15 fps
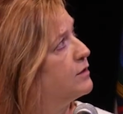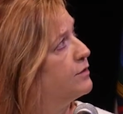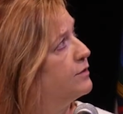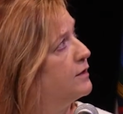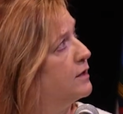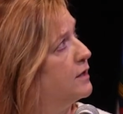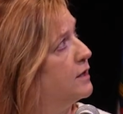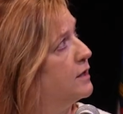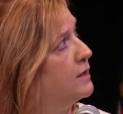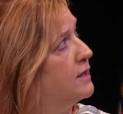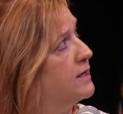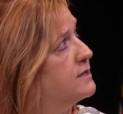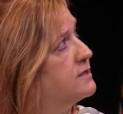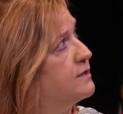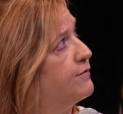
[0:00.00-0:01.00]
the
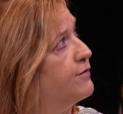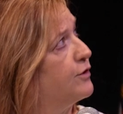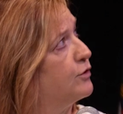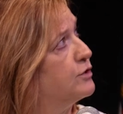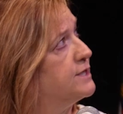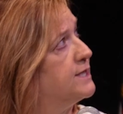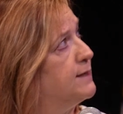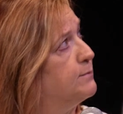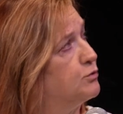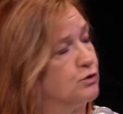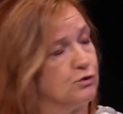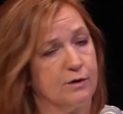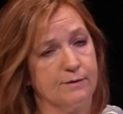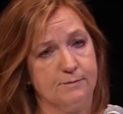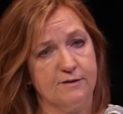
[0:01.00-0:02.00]
list of 13
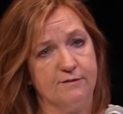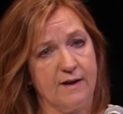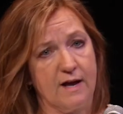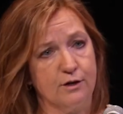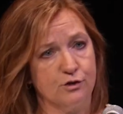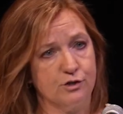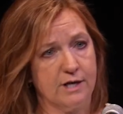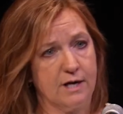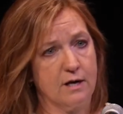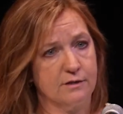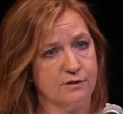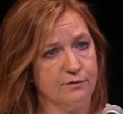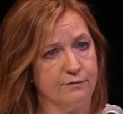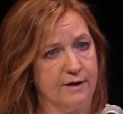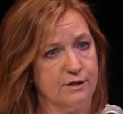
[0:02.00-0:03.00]
prescriptive energy
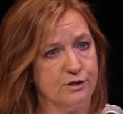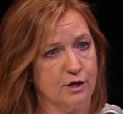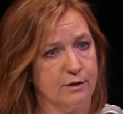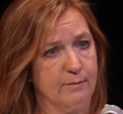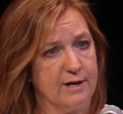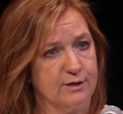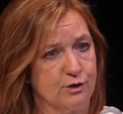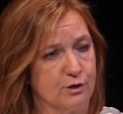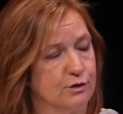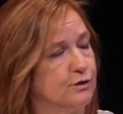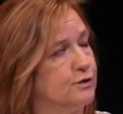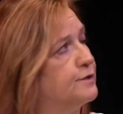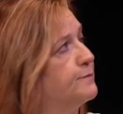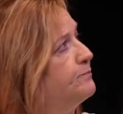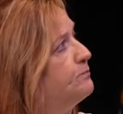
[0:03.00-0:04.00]
conservation
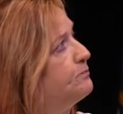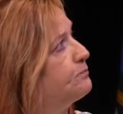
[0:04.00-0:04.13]
measures.